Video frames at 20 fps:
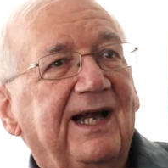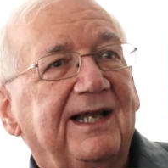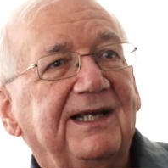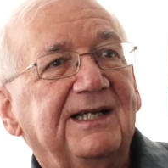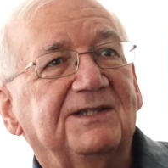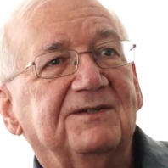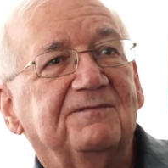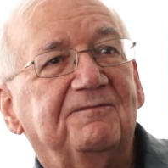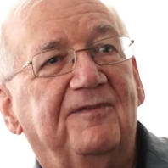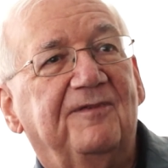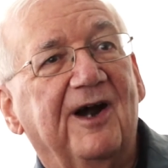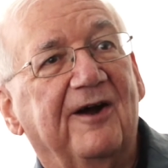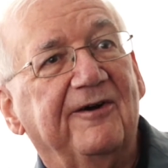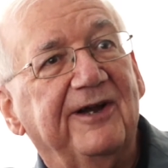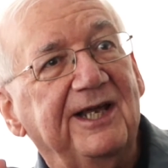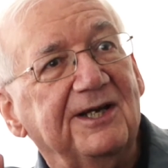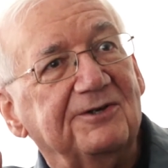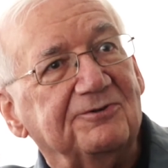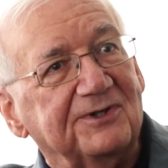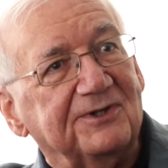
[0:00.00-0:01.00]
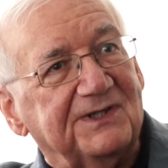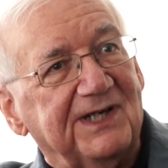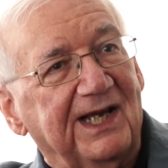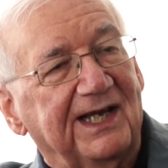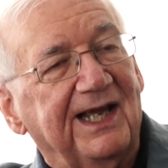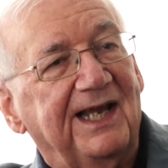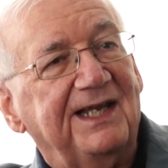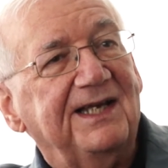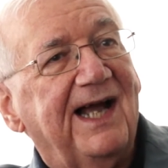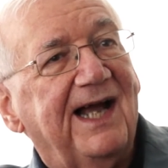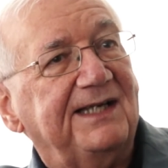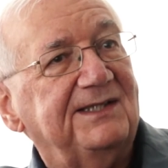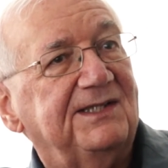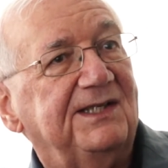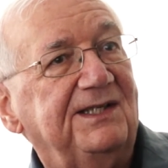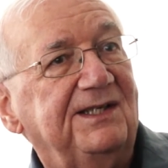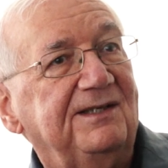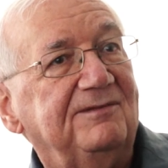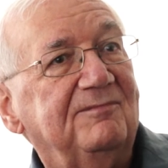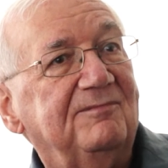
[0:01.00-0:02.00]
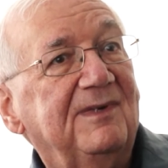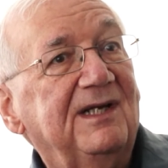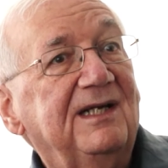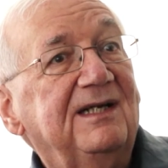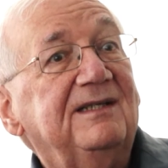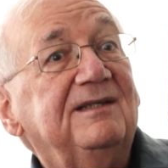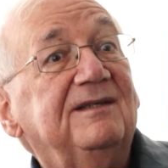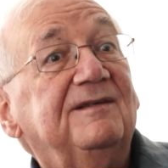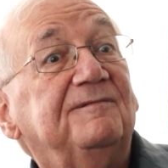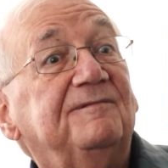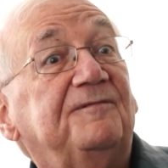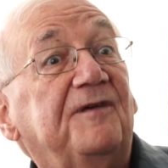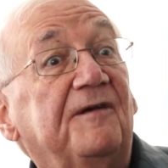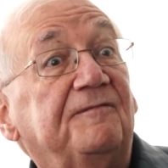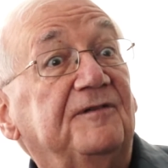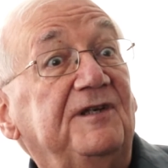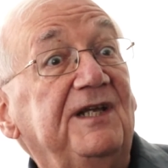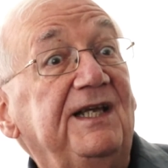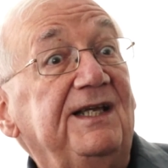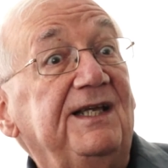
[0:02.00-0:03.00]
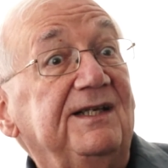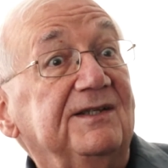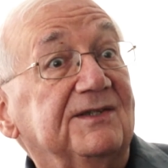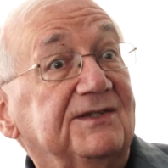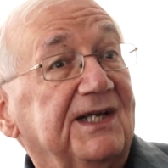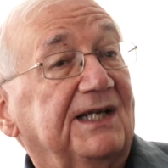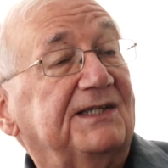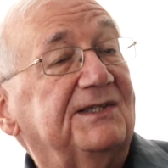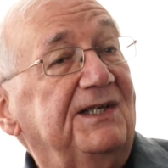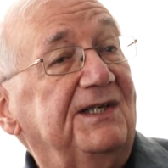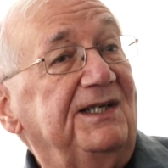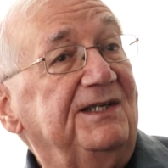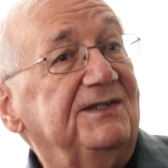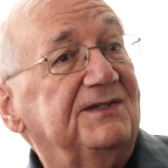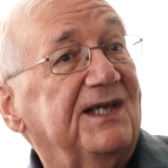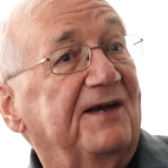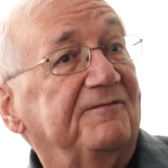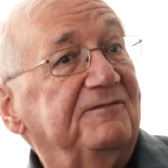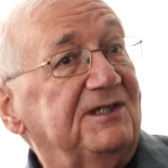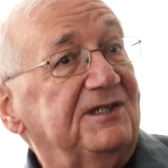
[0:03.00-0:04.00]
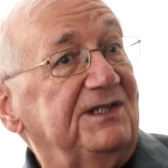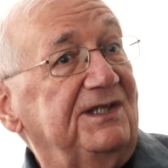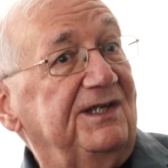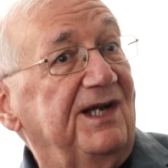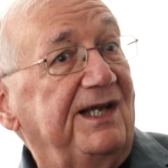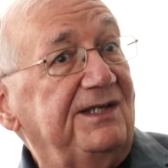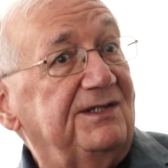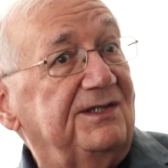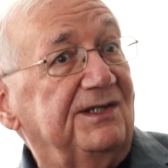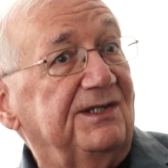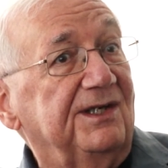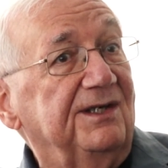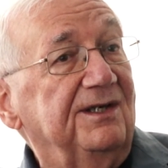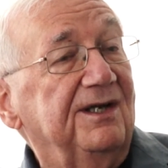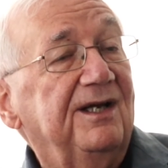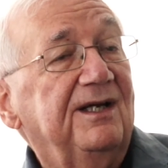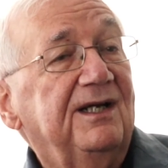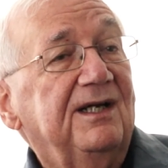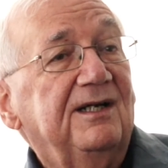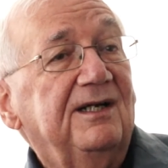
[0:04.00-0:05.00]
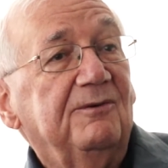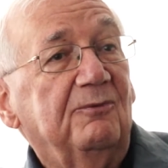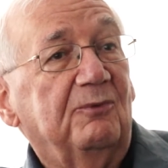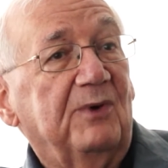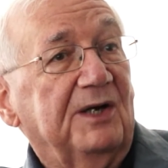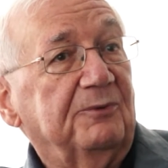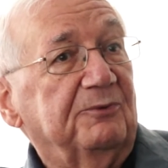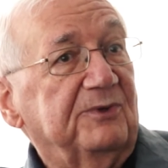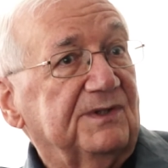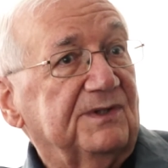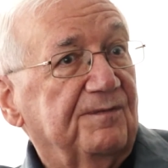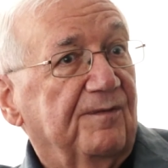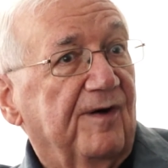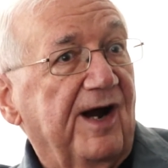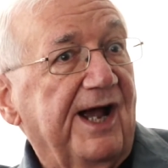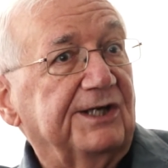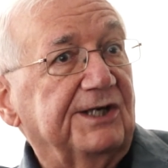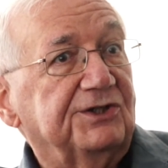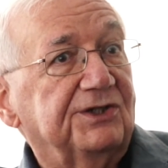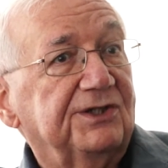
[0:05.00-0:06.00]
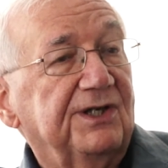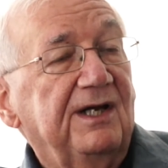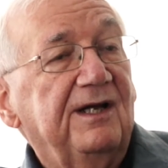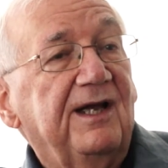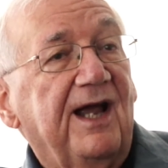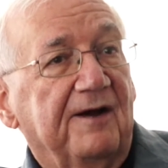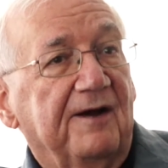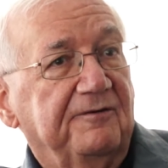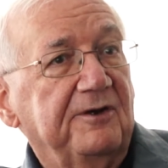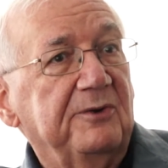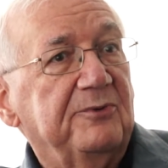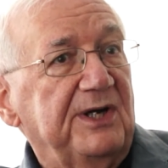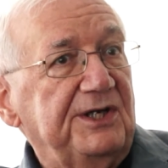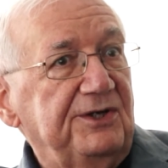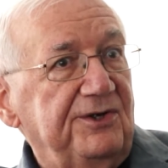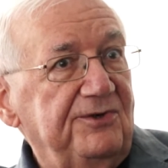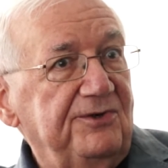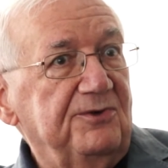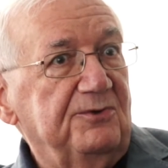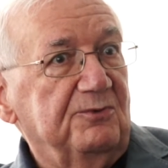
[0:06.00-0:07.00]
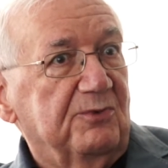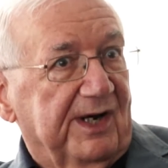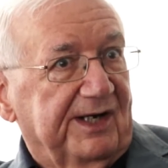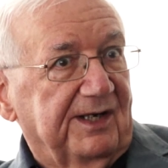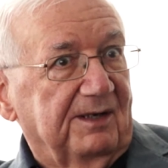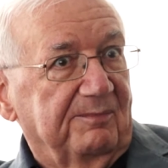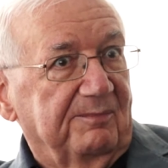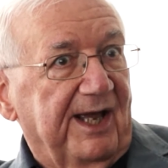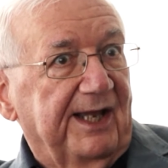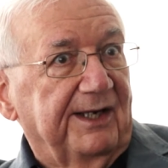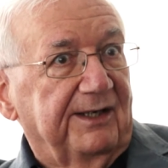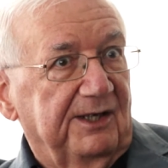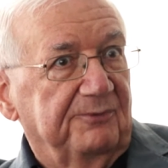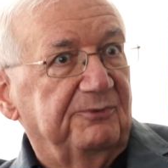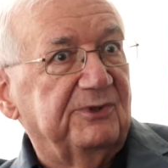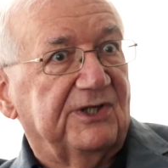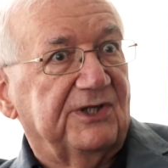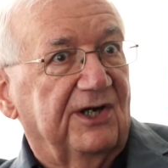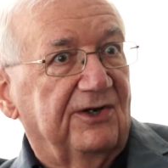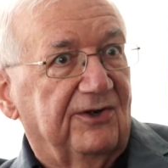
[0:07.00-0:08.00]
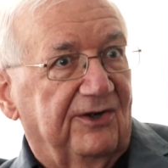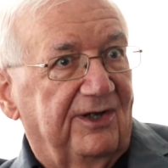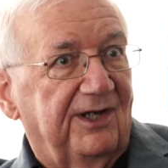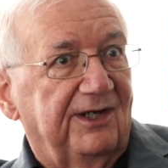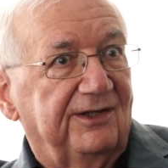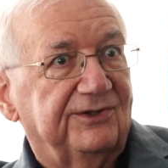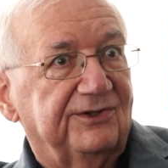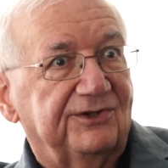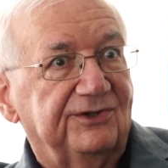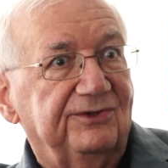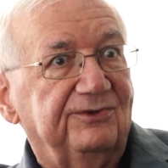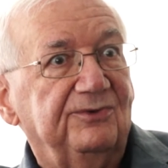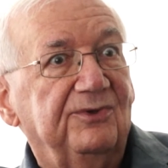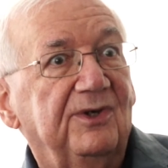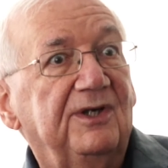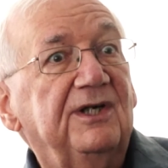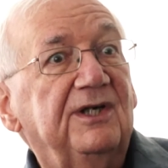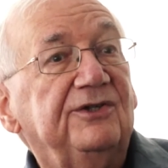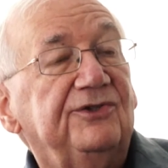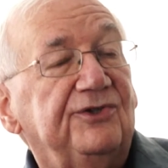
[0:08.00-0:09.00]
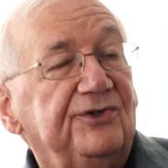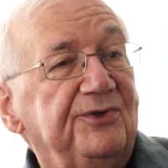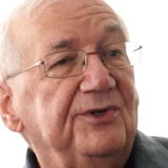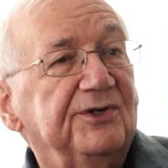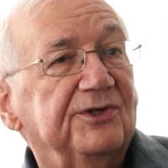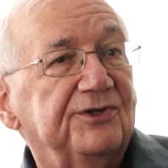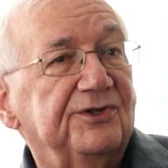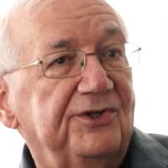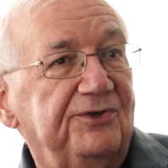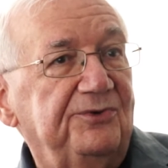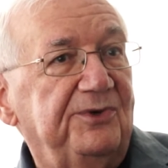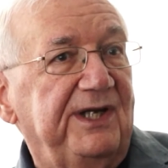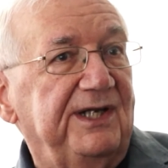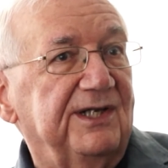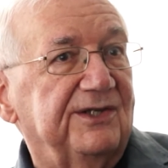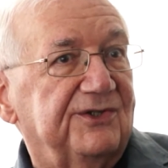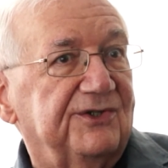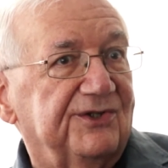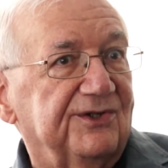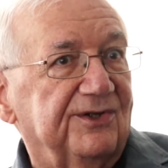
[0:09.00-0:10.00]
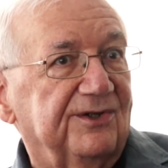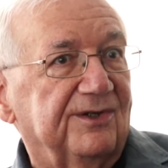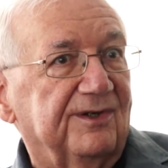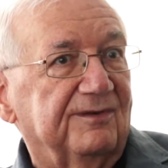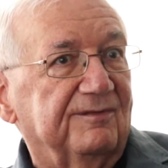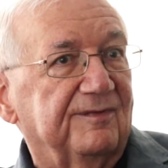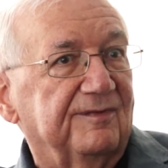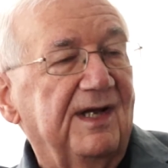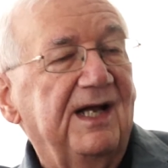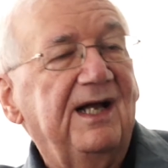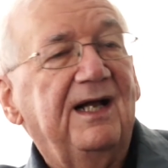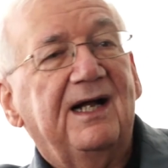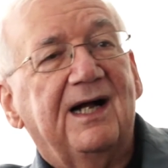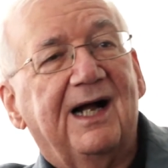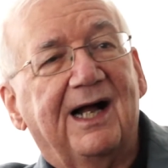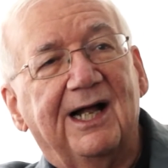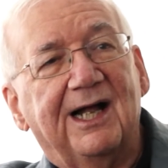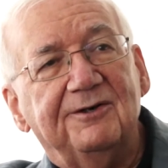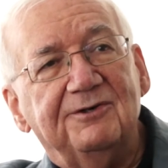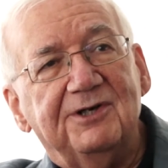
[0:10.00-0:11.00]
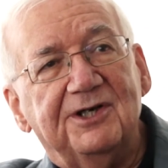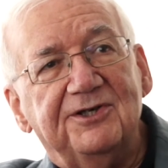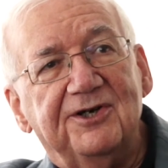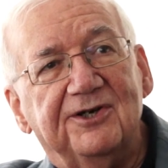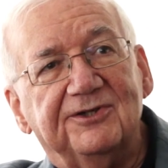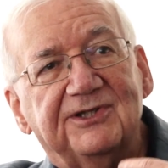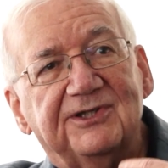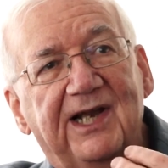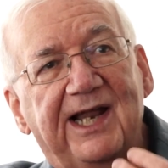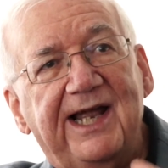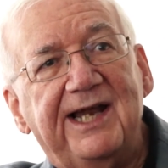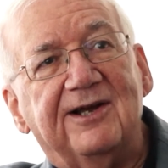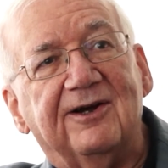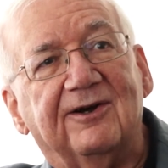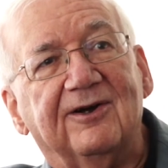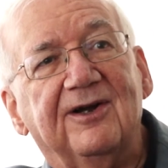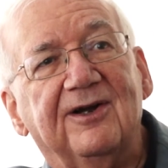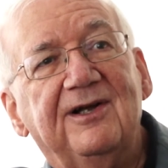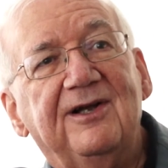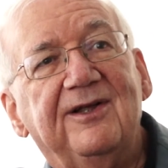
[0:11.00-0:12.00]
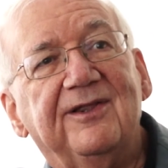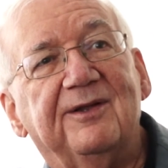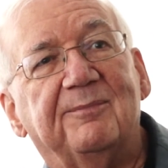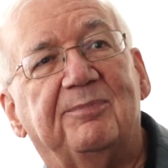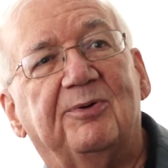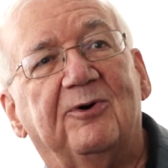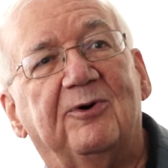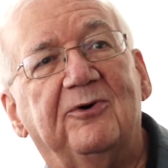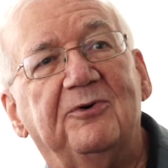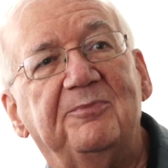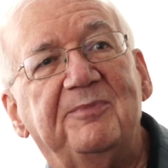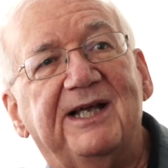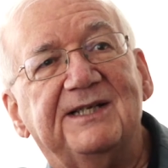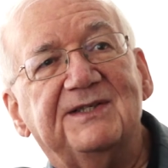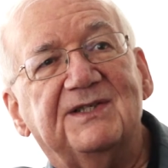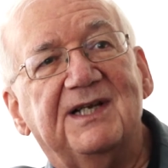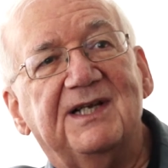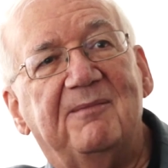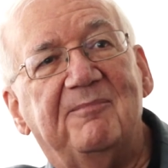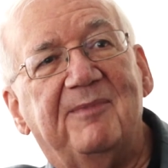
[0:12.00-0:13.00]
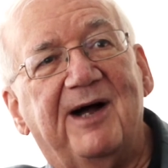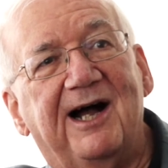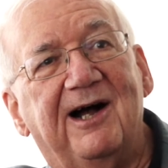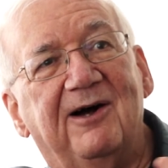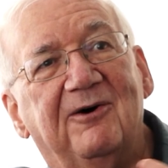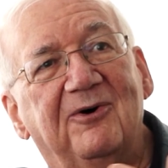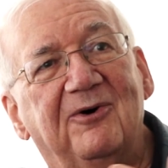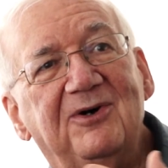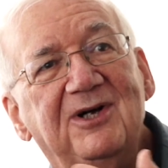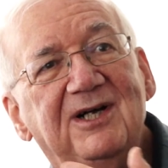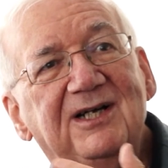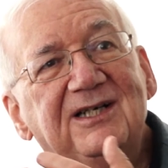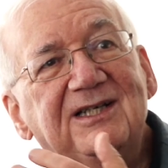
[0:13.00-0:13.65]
and it's very interesting. In 1915, 16, 17, 18, when it was fresh, everyone knew what it meant. It was a call to do your duty and serve. 100 years later, the poem has somehow